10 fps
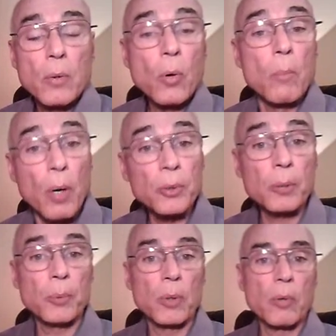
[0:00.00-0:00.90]
or
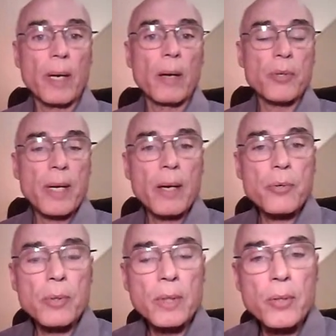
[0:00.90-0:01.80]
multiple crowds
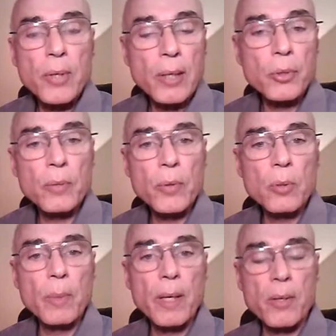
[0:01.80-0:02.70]
actually, to
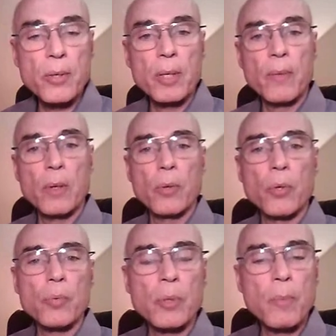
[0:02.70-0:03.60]
interview by the TV
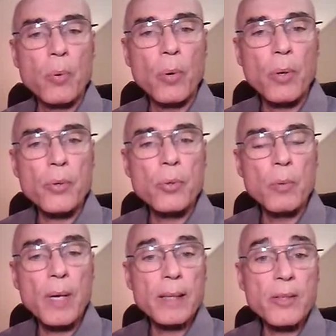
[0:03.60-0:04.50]
news reporters
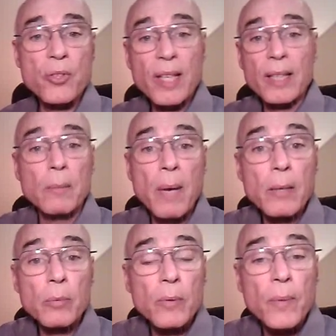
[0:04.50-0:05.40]
who can stick a
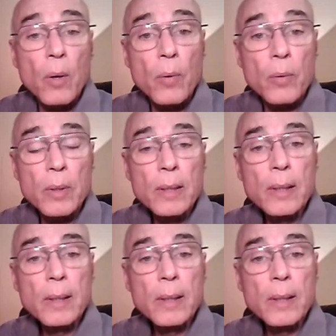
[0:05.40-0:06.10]
microphone